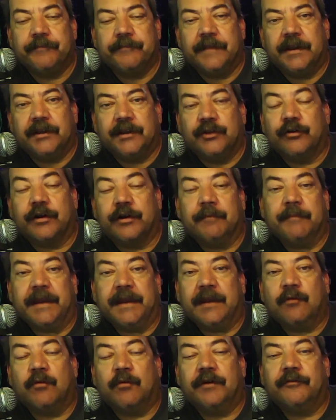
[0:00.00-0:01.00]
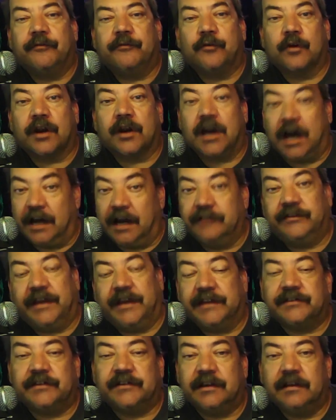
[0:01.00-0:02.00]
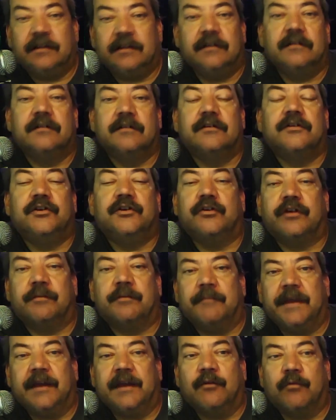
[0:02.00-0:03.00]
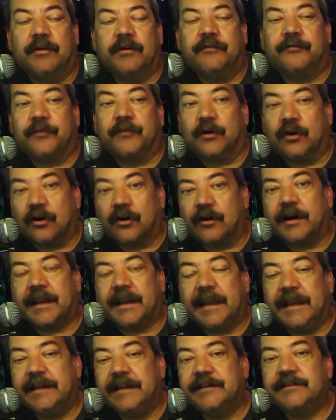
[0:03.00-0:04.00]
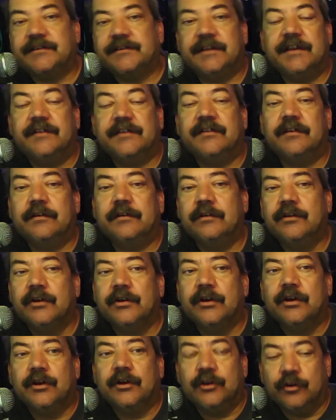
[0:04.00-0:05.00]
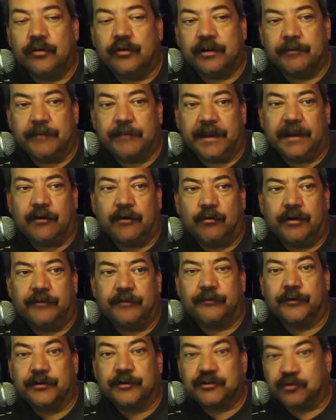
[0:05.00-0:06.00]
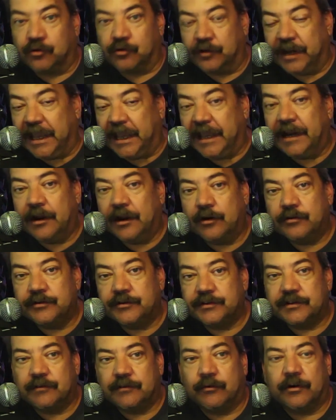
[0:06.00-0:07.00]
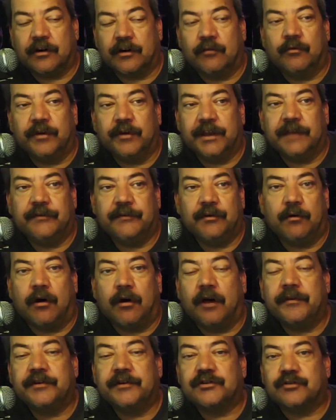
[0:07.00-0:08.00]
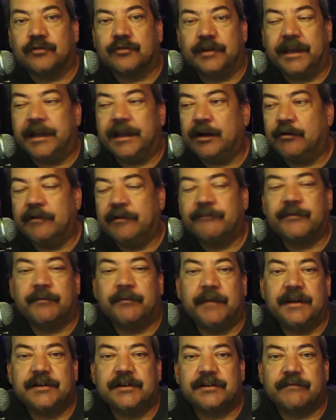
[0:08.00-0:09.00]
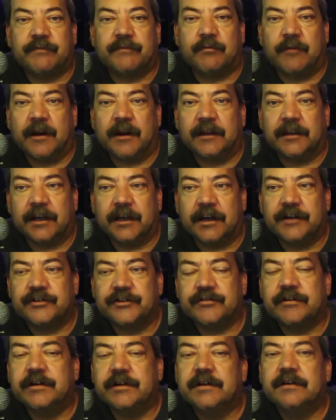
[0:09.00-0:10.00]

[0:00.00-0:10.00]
You can make one for contesting, you can make one for hurricane season, you can make one for tornadoes where it will give you all the tornado information from around the country.